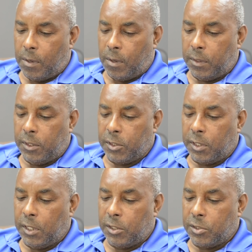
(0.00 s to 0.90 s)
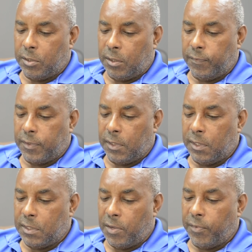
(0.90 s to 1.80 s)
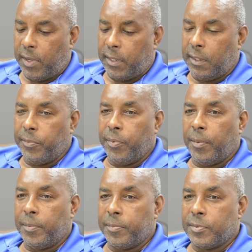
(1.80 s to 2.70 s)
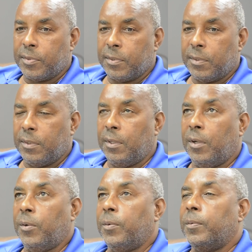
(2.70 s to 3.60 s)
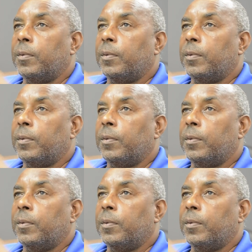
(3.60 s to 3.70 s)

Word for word: on each occasion, obviously, he's never had any problems. Now,